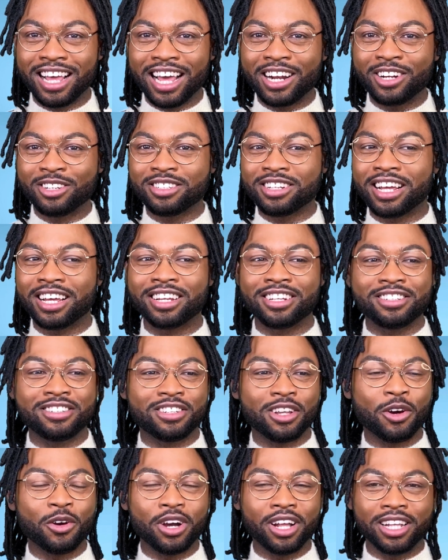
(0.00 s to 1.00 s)
and I was like,
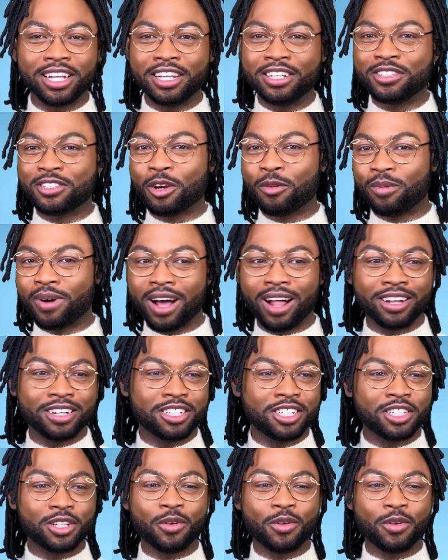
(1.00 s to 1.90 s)
so clean, so polished.